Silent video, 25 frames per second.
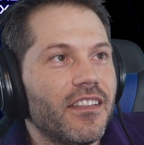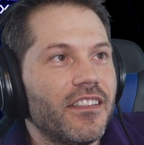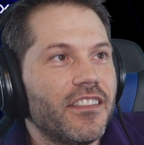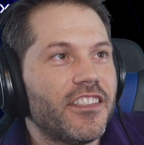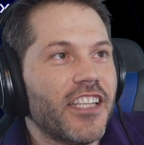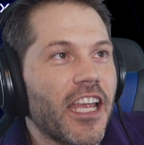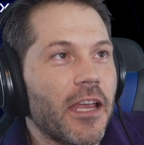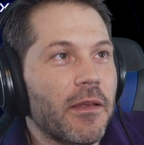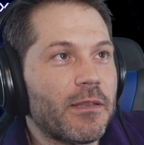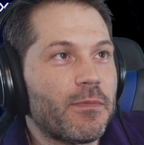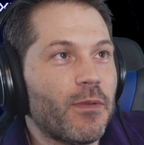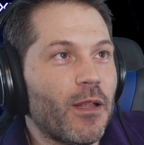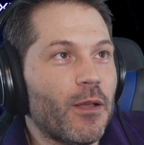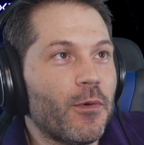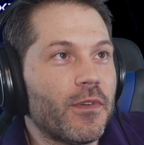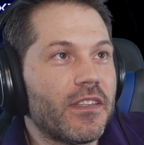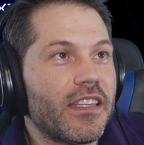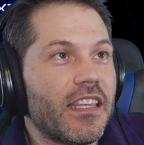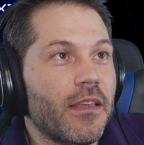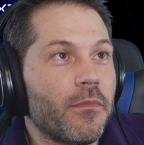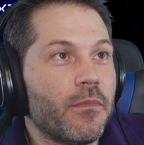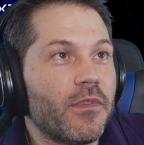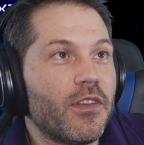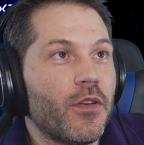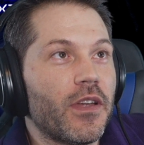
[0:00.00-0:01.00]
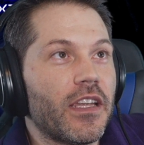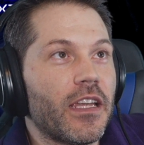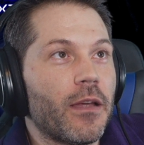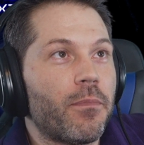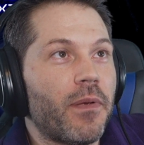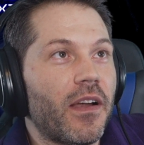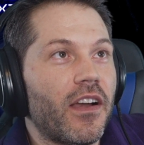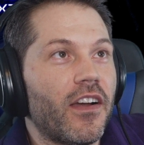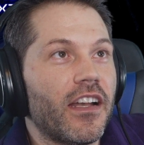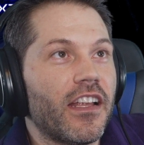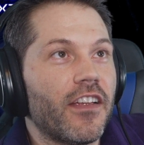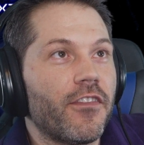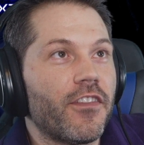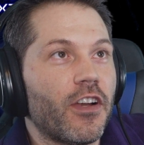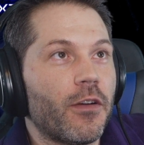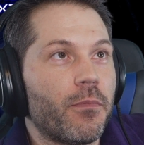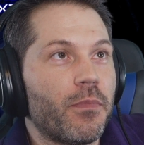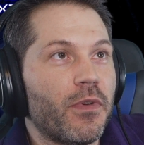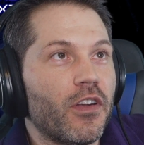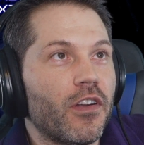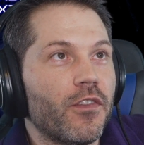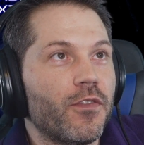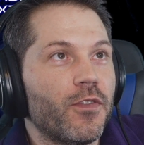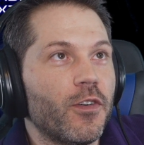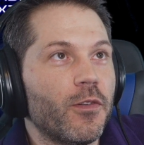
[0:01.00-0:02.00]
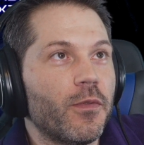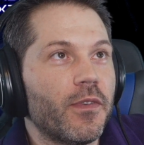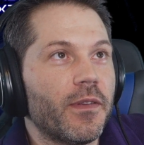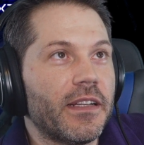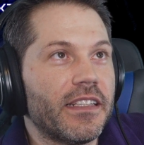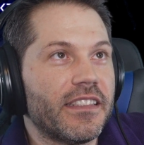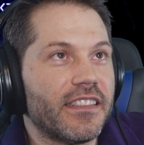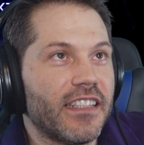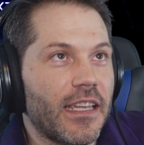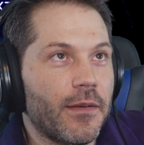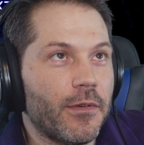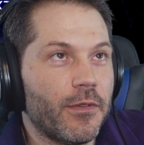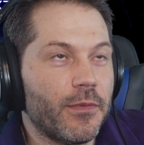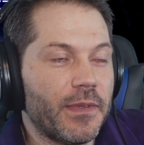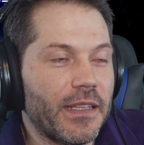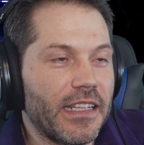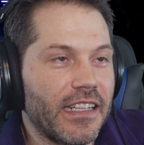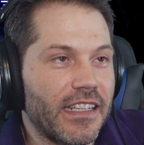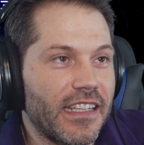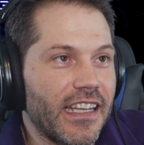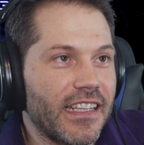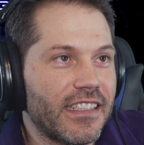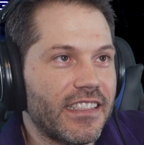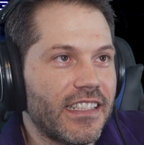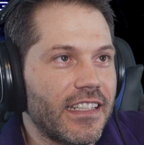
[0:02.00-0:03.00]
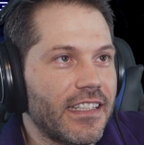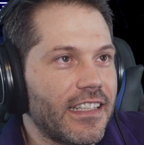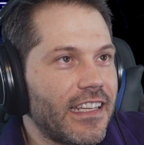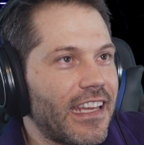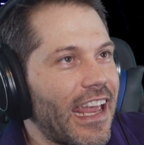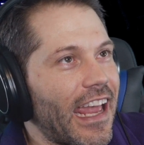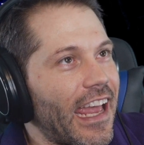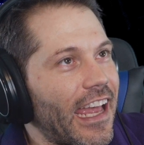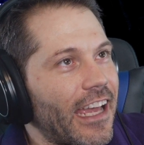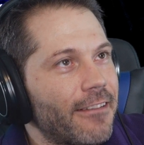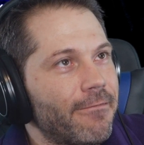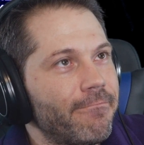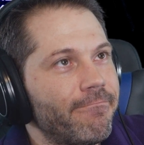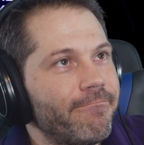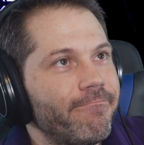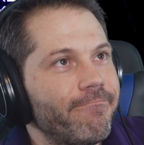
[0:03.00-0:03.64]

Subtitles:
James Blunt with him doing a parody of You're Beautiful with his label Nixit. Yeah.